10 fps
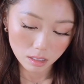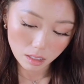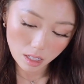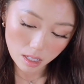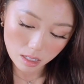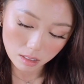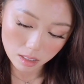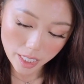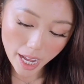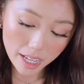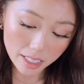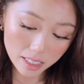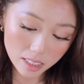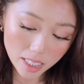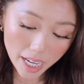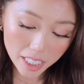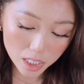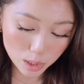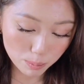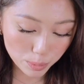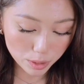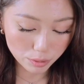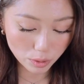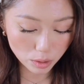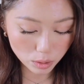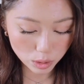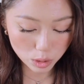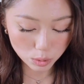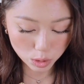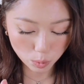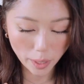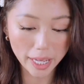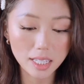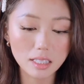And yeah, inside it's beautiful sway